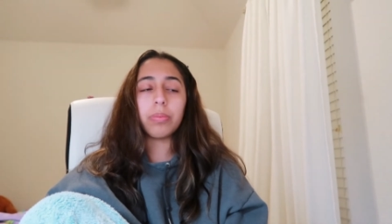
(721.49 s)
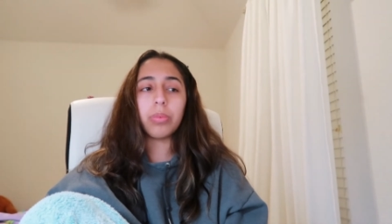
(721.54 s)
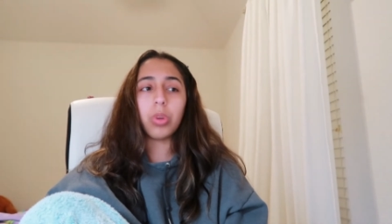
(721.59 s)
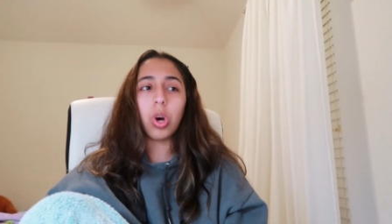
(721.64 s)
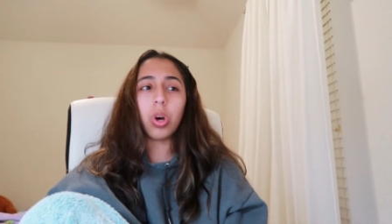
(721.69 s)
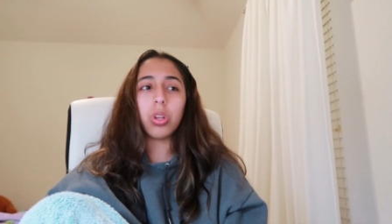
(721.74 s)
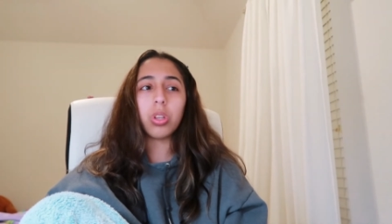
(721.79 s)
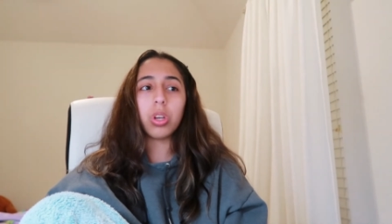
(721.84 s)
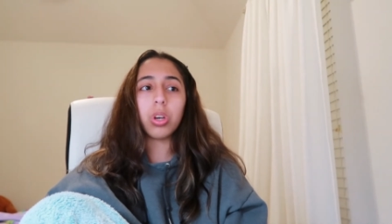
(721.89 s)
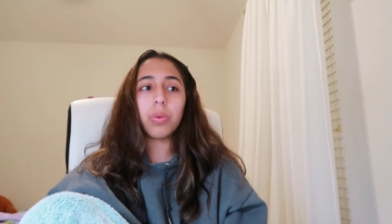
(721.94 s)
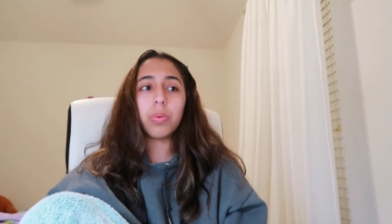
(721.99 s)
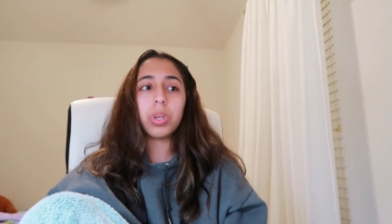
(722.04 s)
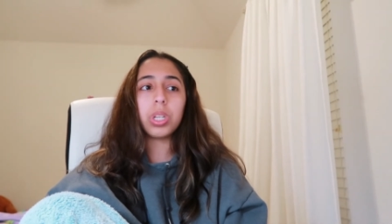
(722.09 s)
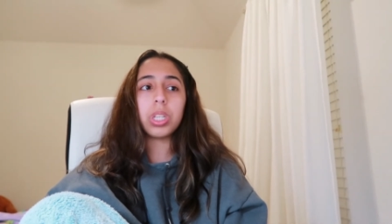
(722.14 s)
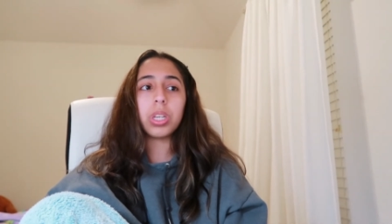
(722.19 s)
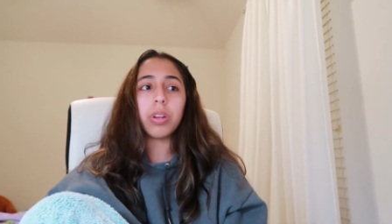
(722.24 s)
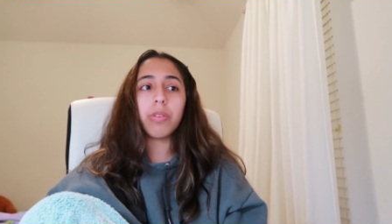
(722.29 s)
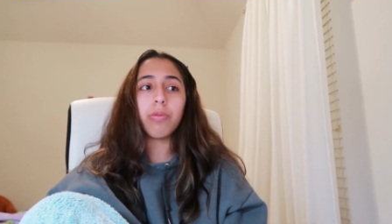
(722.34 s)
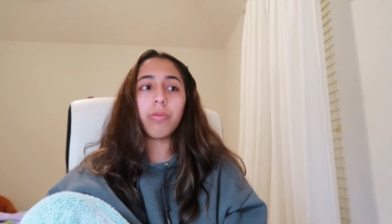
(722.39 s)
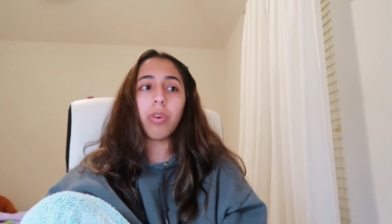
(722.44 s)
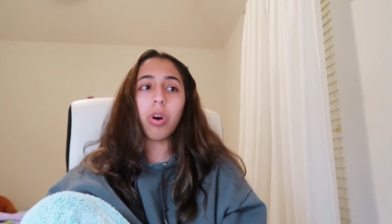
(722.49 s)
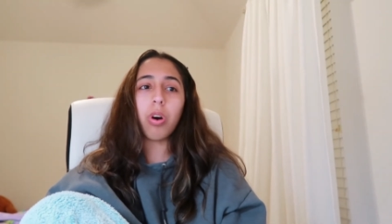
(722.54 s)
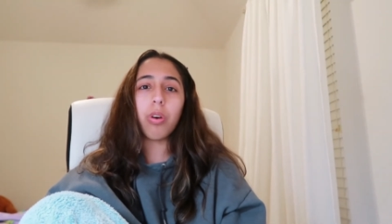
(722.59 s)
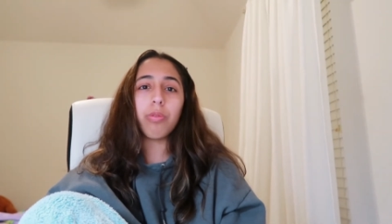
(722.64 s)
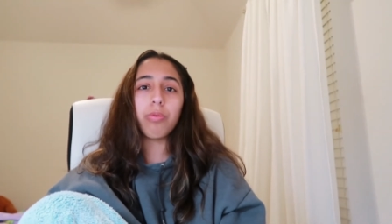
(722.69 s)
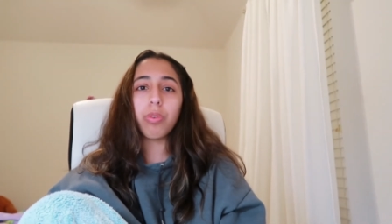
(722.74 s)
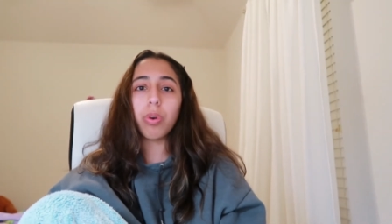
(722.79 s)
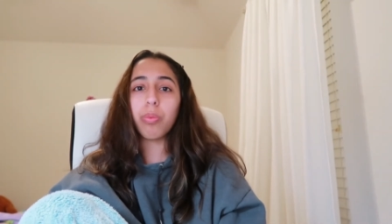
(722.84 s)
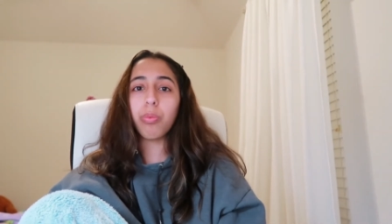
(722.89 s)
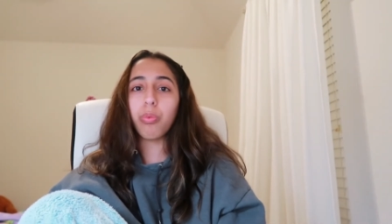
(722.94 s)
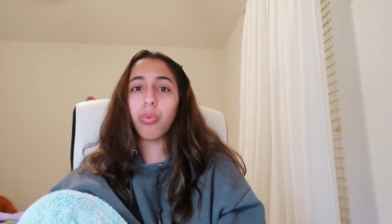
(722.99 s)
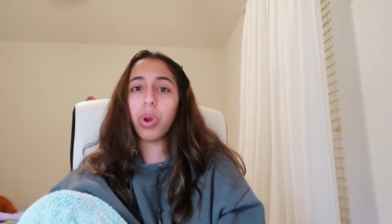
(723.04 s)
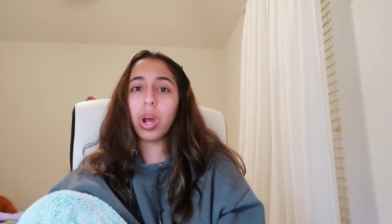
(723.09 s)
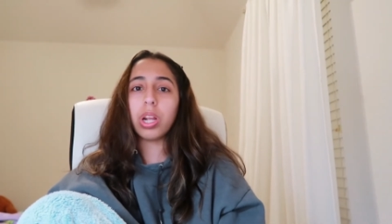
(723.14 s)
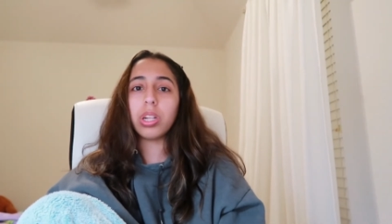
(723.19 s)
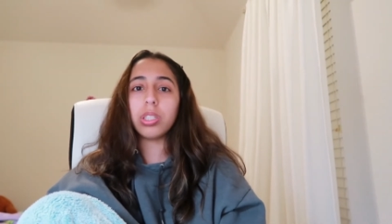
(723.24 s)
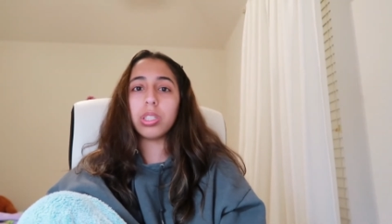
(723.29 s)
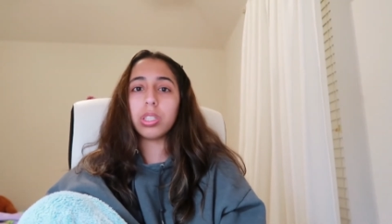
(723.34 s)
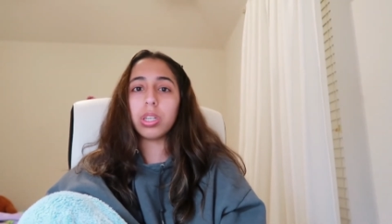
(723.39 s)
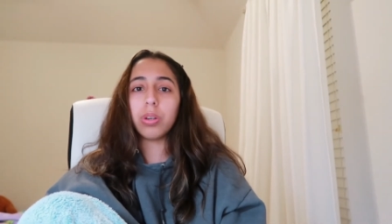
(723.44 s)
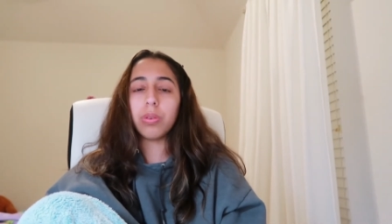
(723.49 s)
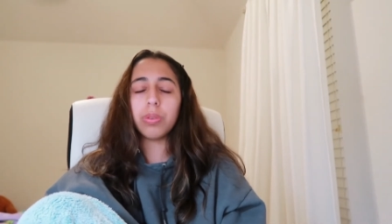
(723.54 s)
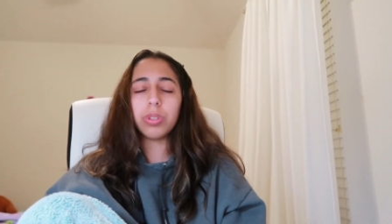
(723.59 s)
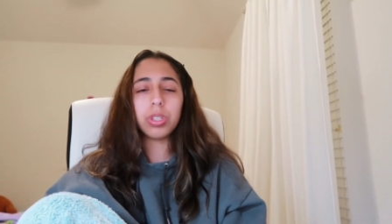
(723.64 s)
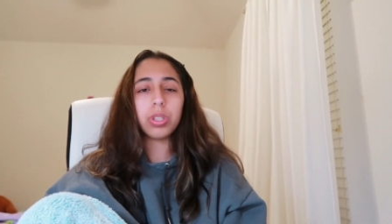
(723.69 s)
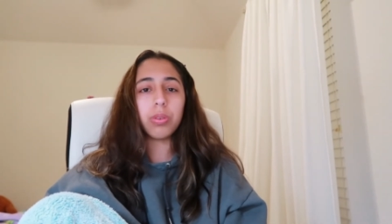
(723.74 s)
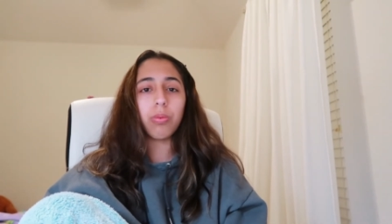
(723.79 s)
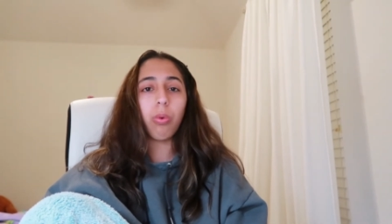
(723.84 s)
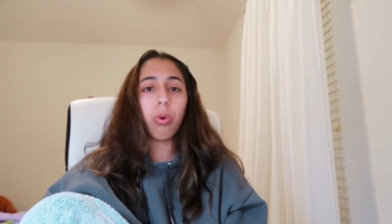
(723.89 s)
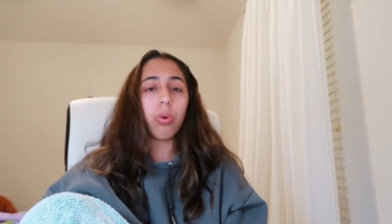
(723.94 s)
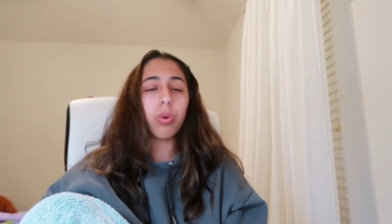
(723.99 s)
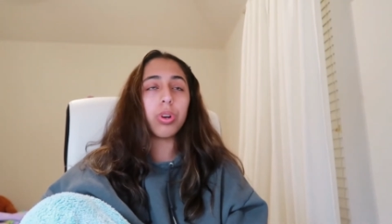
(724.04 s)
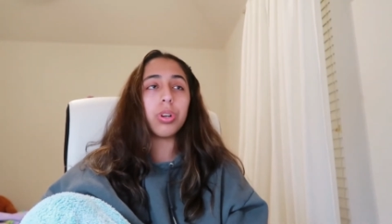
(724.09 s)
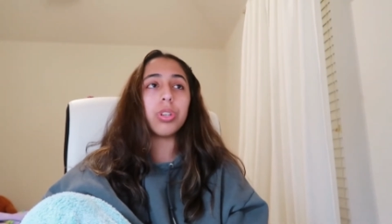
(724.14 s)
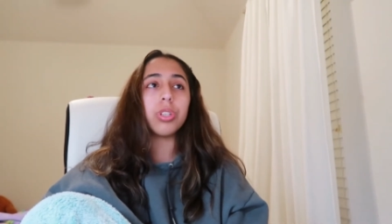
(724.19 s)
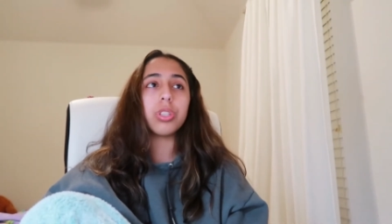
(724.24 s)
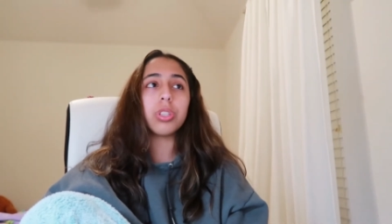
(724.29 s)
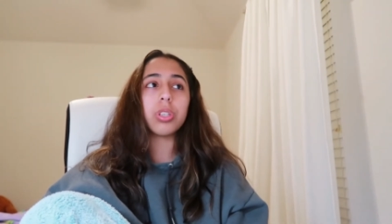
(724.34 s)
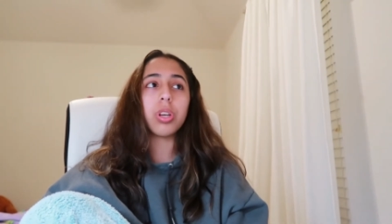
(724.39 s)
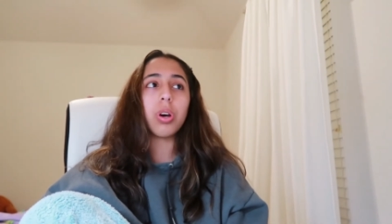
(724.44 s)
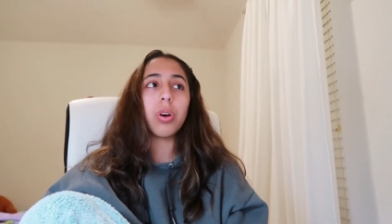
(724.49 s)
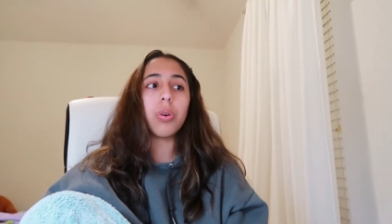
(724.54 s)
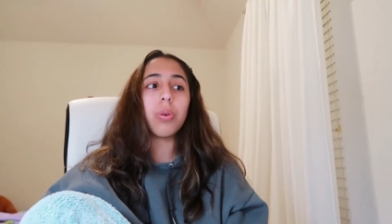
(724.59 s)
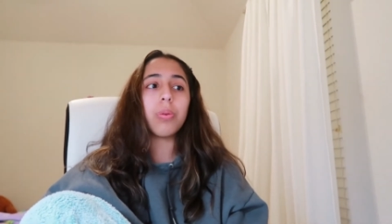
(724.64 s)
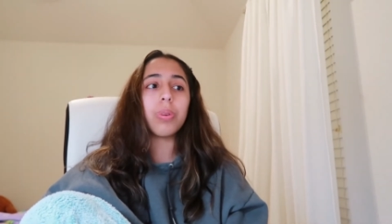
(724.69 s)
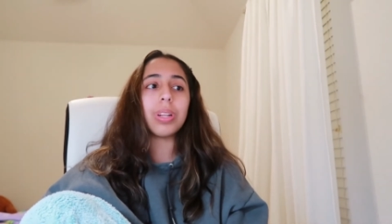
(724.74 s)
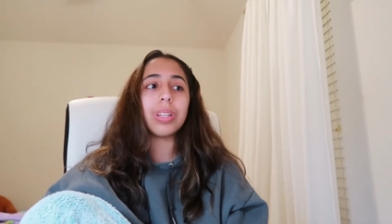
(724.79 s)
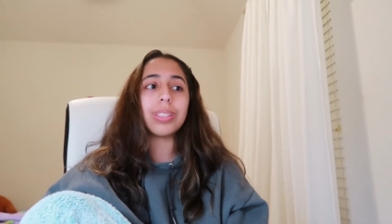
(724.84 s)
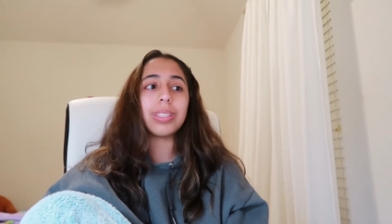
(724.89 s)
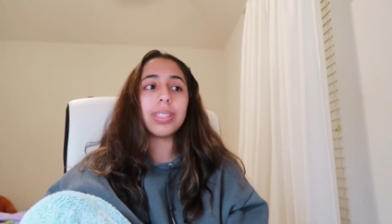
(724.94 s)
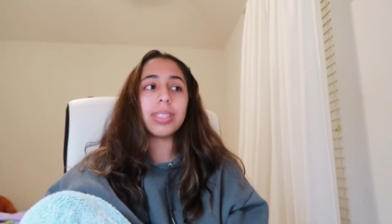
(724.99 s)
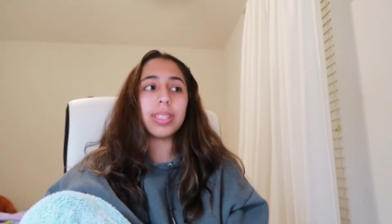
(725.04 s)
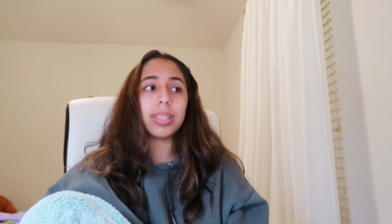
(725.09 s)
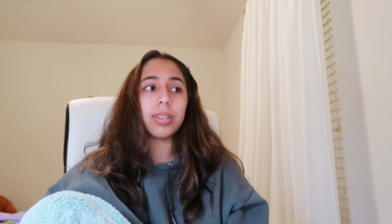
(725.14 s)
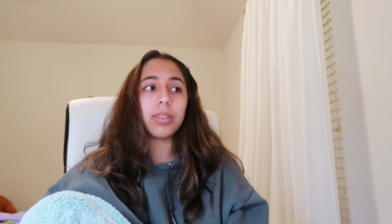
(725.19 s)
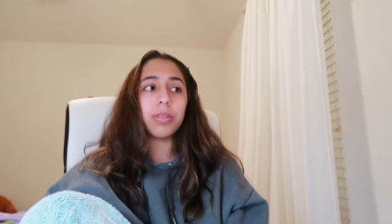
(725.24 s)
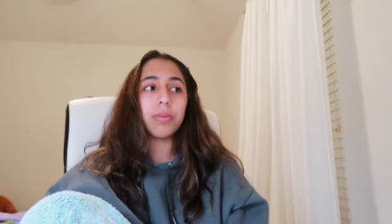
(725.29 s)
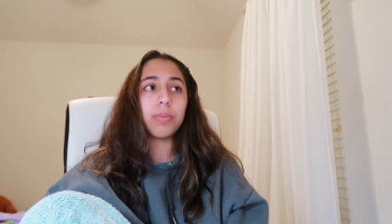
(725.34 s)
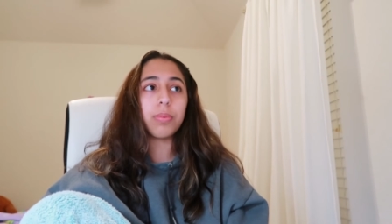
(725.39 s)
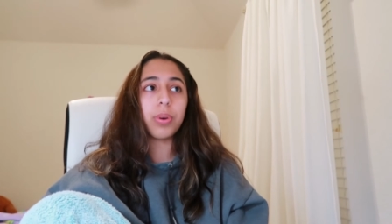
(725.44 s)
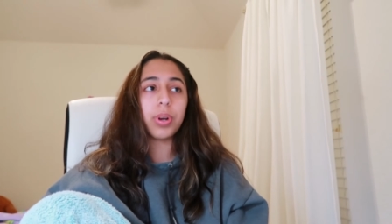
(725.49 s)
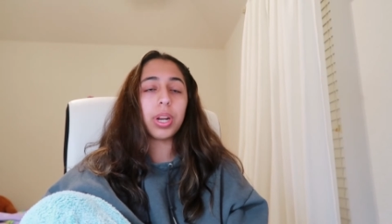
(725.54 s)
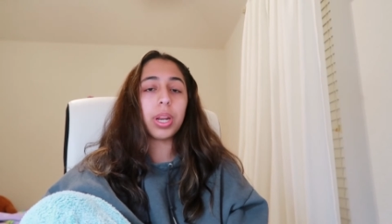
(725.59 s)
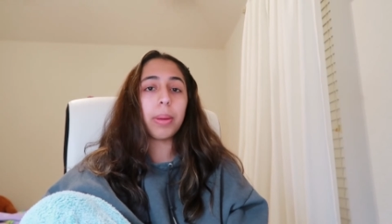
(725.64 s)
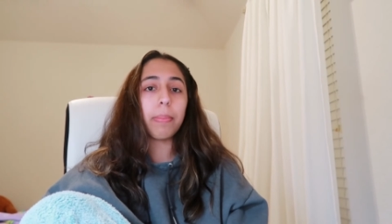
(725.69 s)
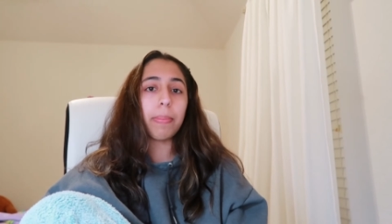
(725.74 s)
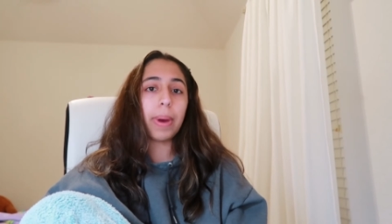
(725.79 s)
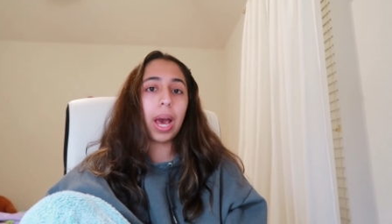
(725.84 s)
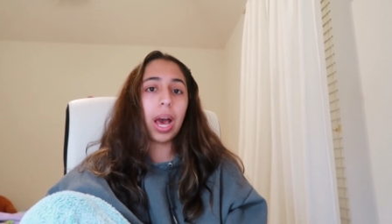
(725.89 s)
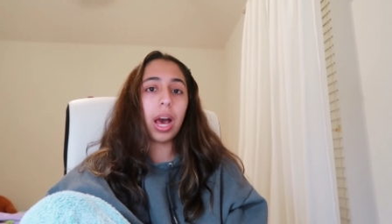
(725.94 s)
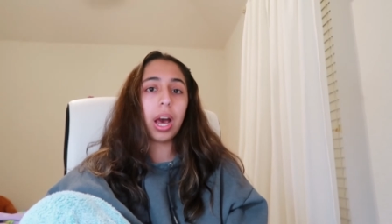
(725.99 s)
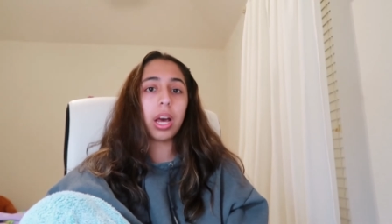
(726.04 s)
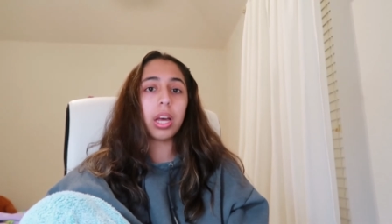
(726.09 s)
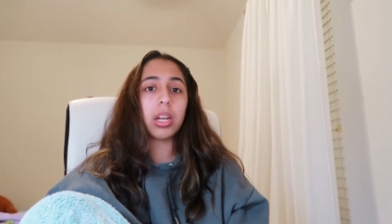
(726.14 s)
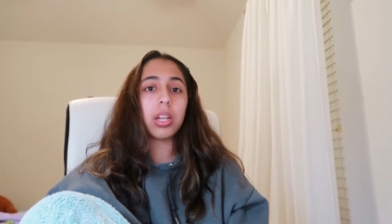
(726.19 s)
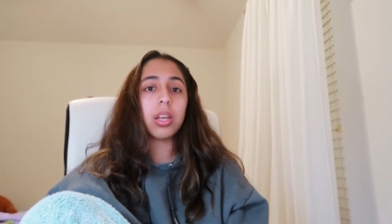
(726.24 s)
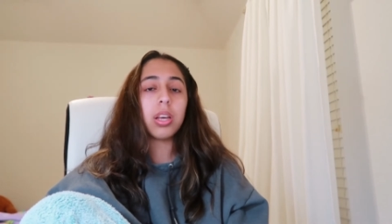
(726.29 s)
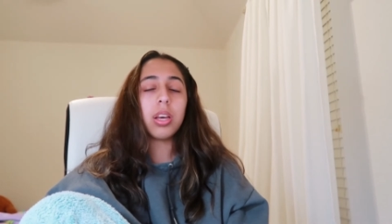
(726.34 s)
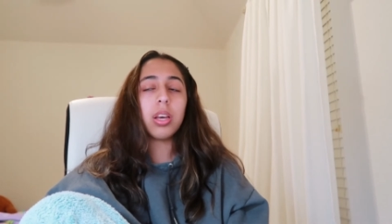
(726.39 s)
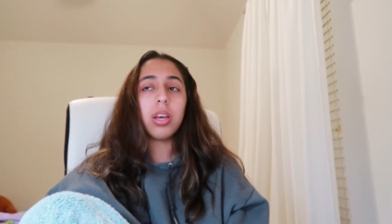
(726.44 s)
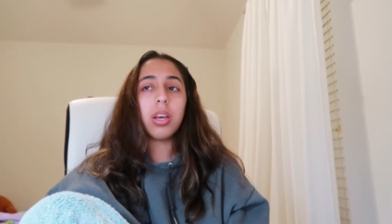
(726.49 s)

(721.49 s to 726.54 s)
Although we did fall from red zone to orange zone, it's still pretty bad,